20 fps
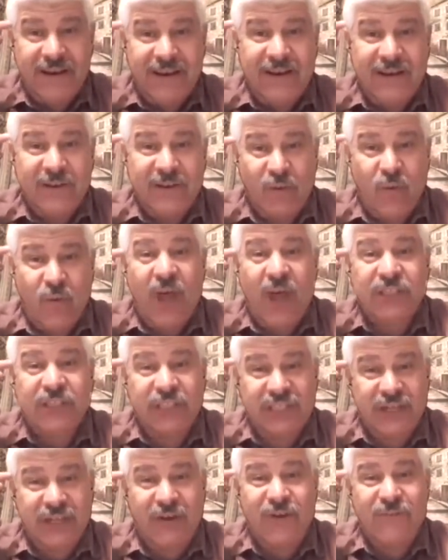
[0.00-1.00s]
the
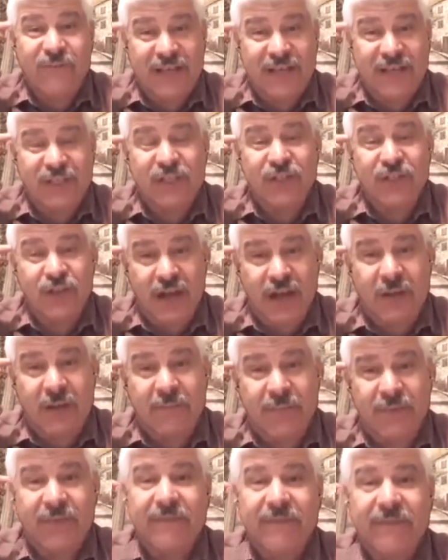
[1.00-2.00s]
Watchtower messed you up.
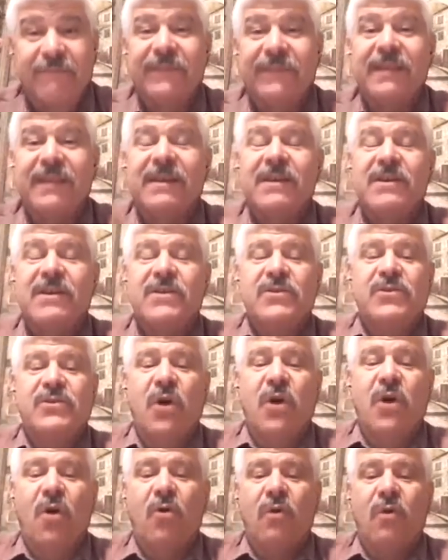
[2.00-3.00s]

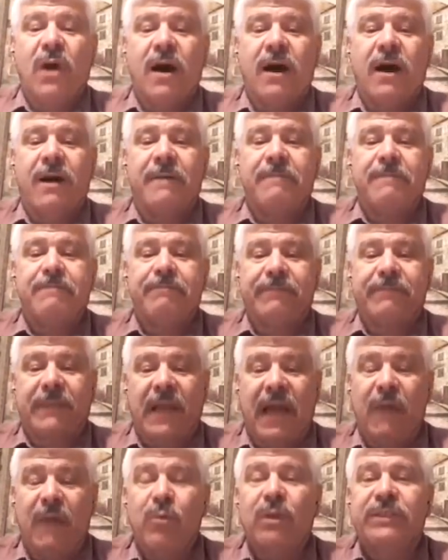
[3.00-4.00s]
So
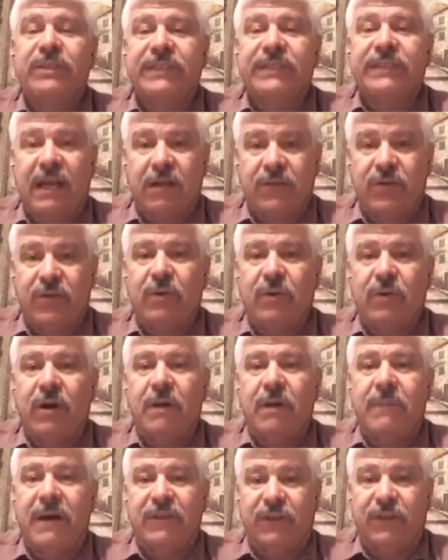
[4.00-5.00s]
I will tell you
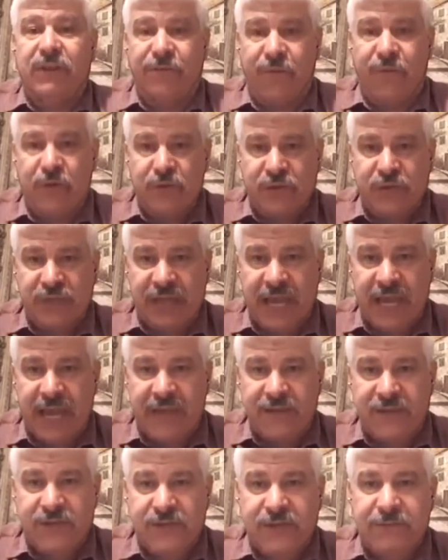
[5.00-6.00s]
about the first
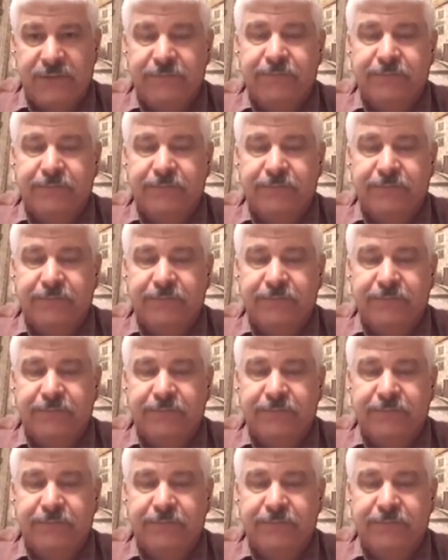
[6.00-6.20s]
case.